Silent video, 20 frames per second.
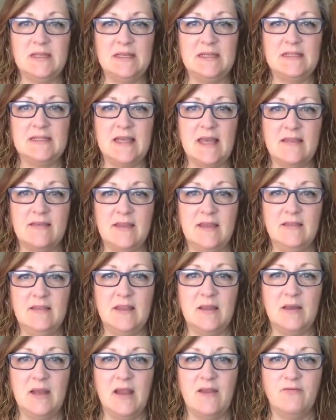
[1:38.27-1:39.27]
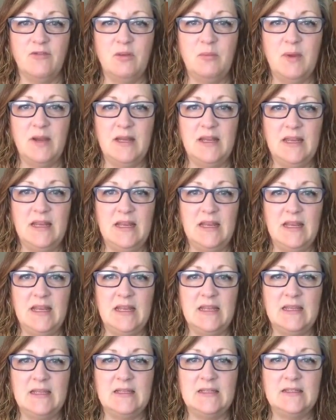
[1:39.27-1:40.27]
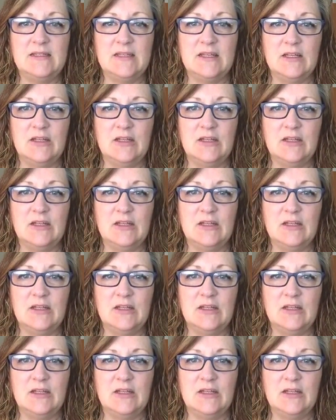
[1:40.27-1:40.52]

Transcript: is that thing that everybody is